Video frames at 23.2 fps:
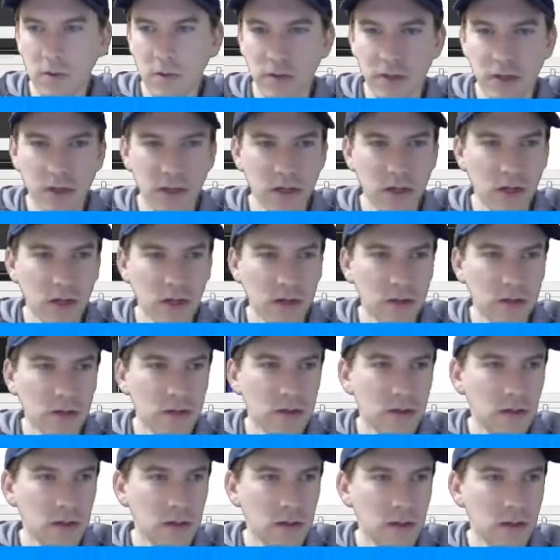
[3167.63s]
the color
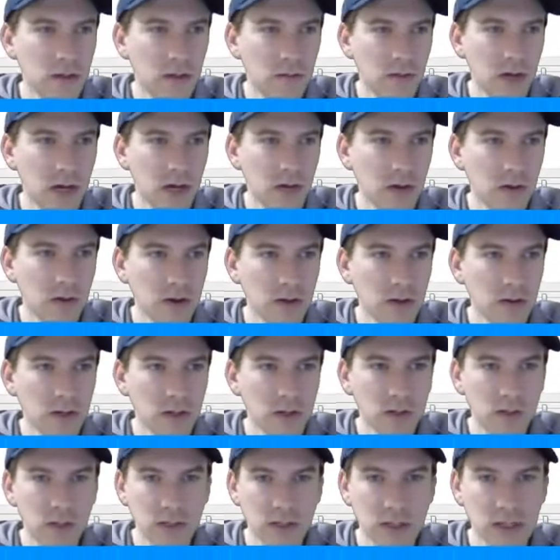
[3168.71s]
in the background.
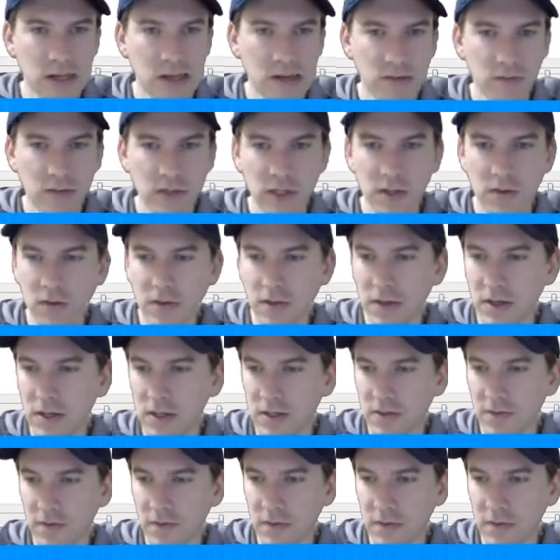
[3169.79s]
So it's kind of two things for the